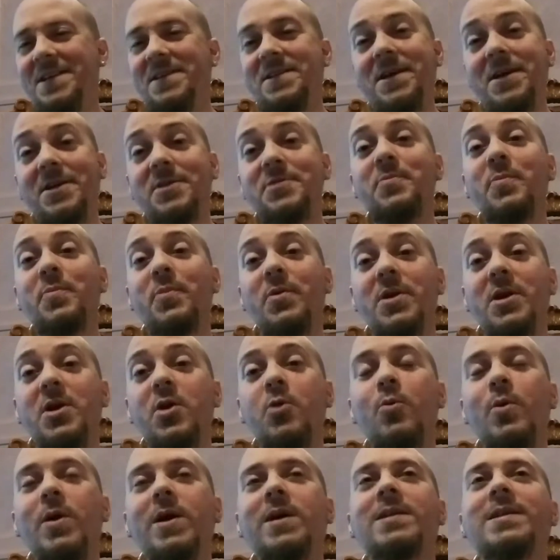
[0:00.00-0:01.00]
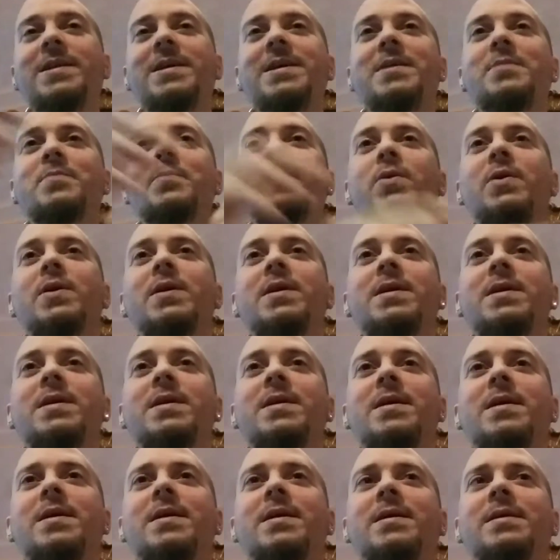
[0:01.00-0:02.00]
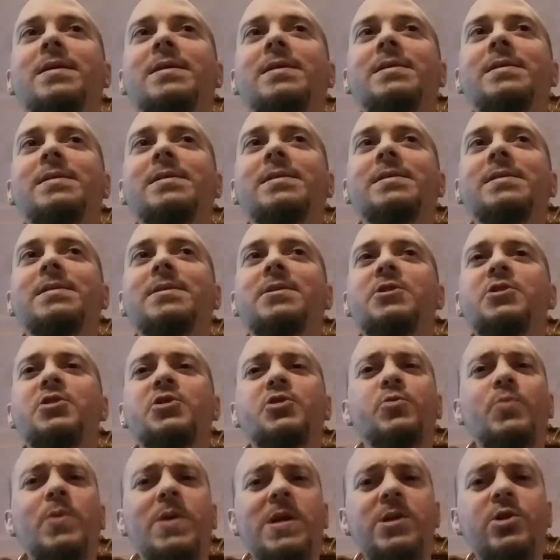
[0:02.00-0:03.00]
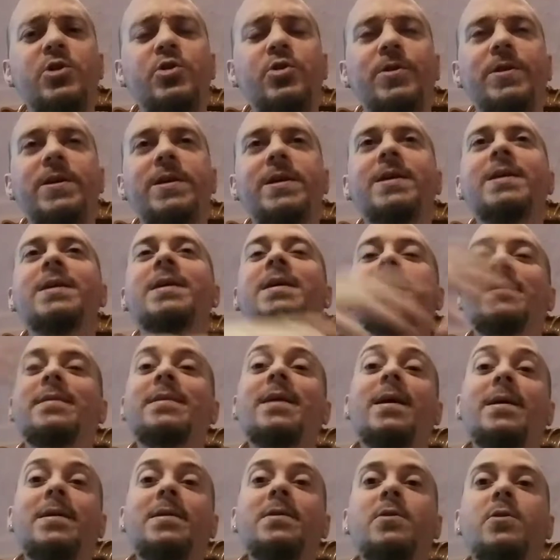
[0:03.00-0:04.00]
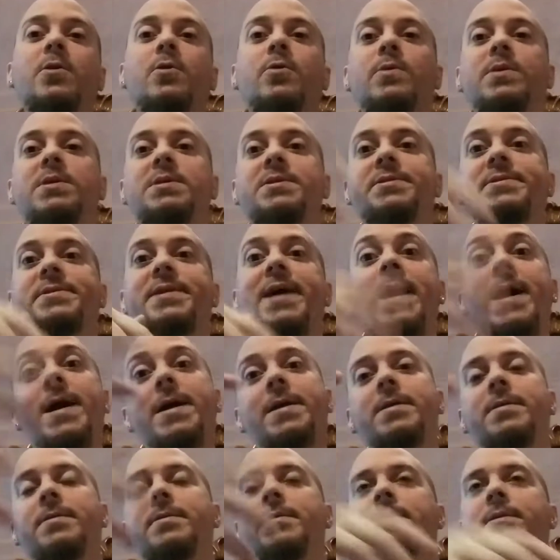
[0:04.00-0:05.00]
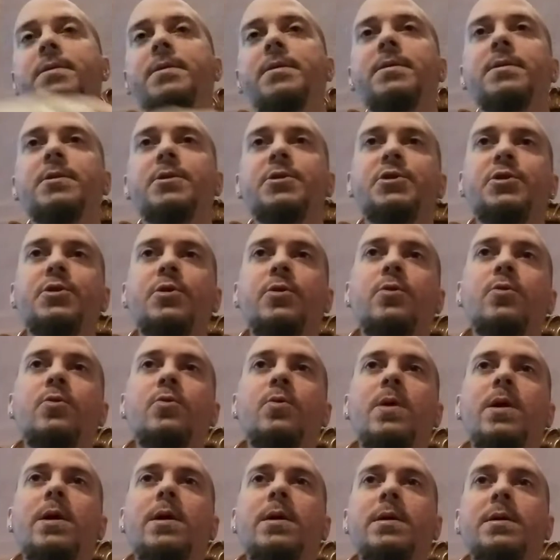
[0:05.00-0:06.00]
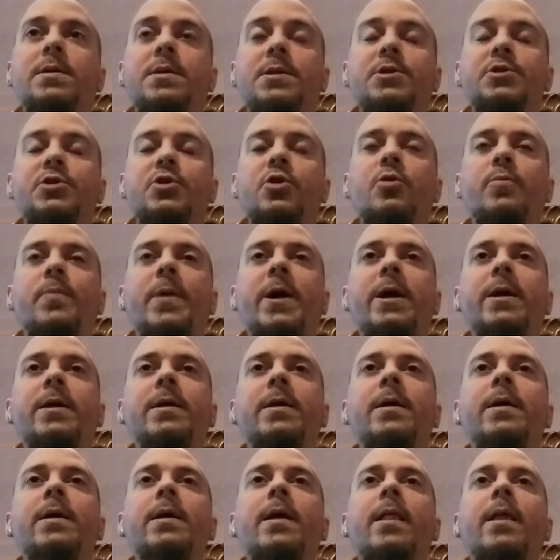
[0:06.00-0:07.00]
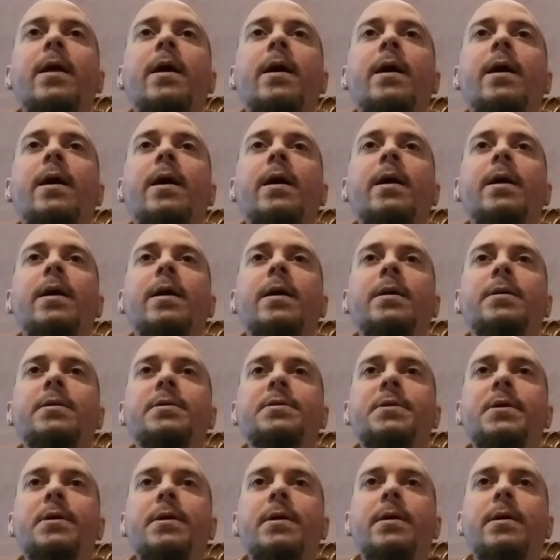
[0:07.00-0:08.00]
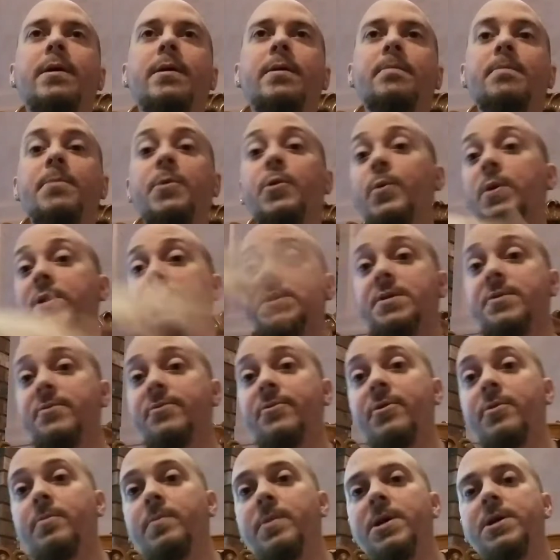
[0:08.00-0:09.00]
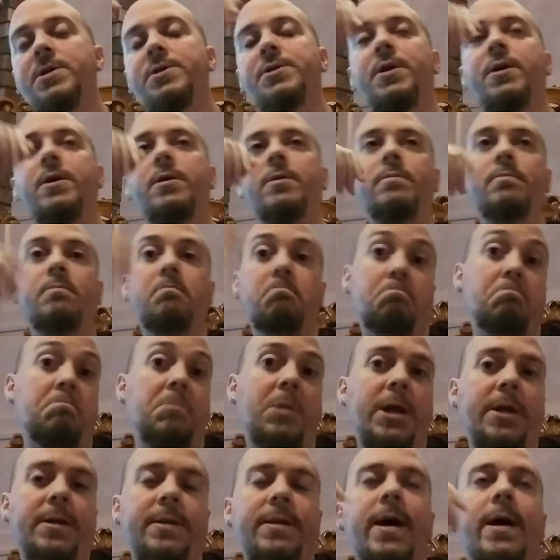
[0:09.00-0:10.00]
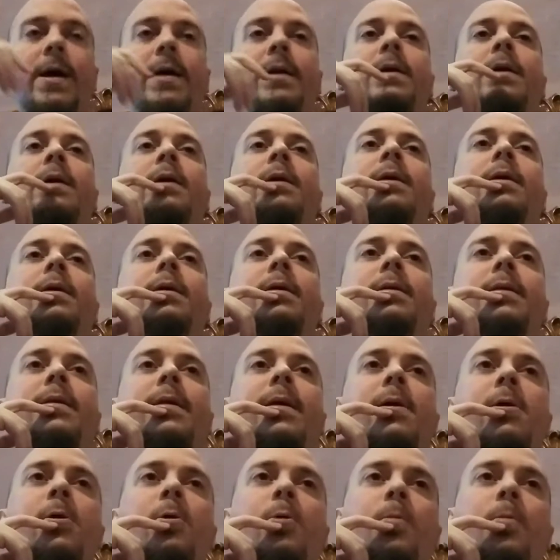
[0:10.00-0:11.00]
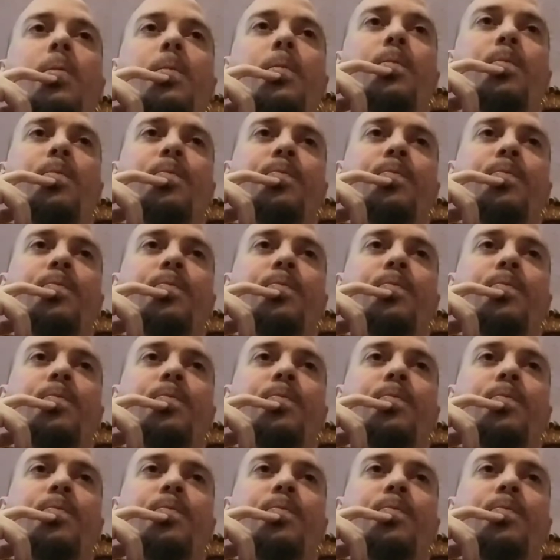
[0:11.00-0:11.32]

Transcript: he does pretty quickly and pretty uh, strangely. That you know, it's dad in the in the snow uh, in the snowman, and uh, the rest of the film plays on like that. Now,